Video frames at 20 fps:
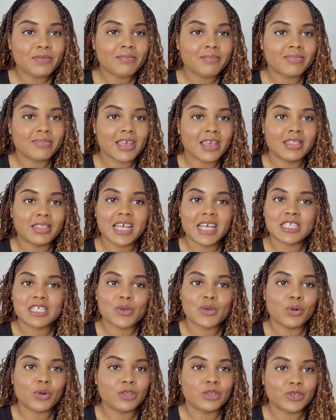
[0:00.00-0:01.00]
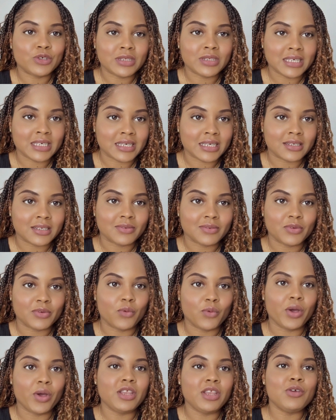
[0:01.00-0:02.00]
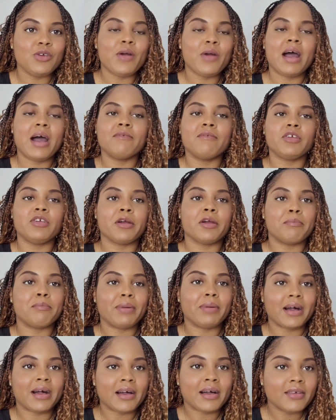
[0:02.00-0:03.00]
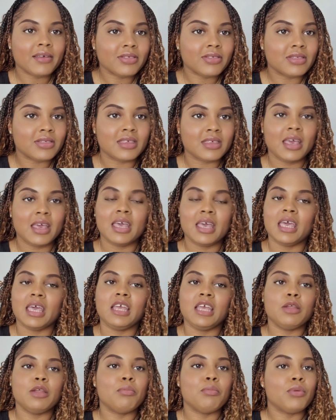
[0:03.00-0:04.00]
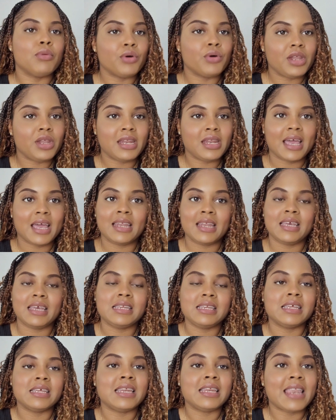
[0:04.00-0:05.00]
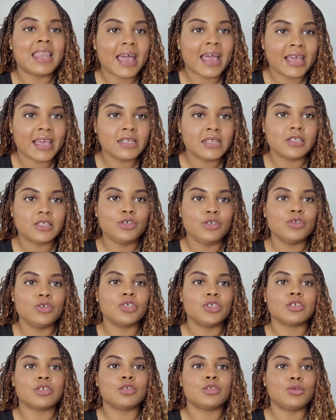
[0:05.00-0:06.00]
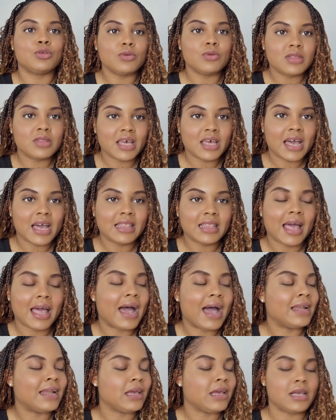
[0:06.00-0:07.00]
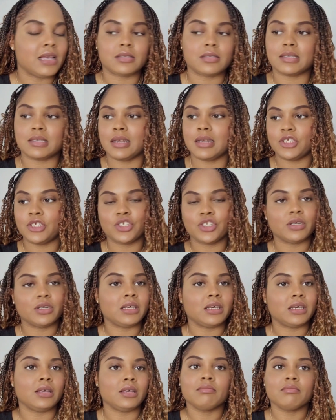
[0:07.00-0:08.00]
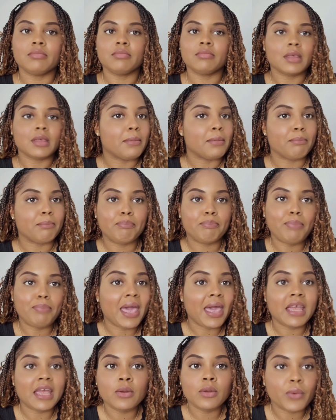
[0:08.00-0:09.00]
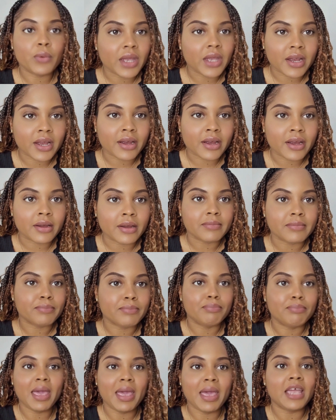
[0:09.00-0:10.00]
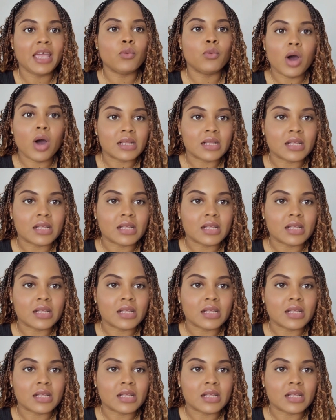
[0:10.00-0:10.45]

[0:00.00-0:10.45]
that's all you need. When you have your bath in the morning and in the night, you just do that, and it's literally pain where? Pain what?